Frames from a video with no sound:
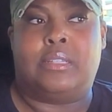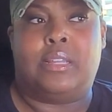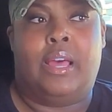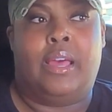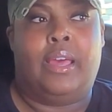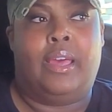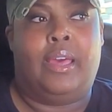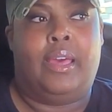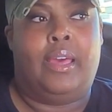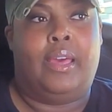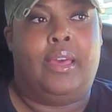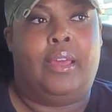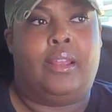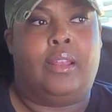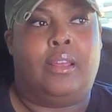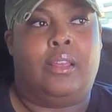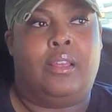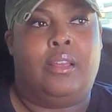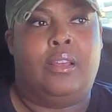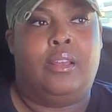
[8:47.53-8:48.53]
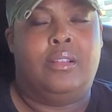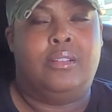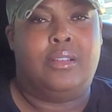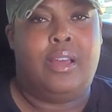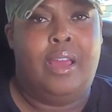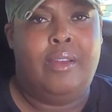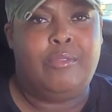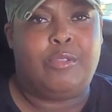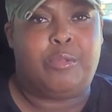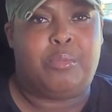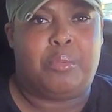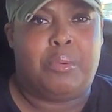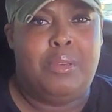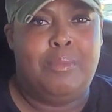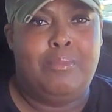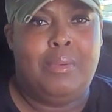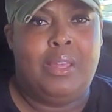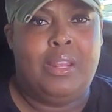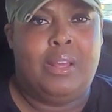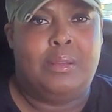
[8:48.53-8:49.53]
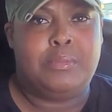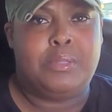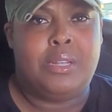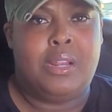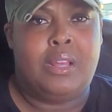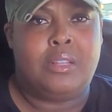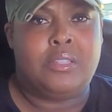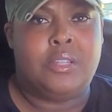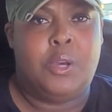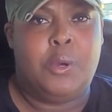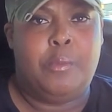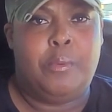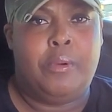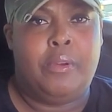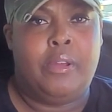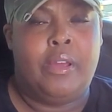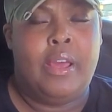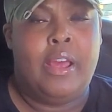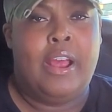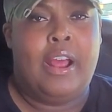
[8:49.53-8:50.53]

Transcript: I have 3 meetups in October.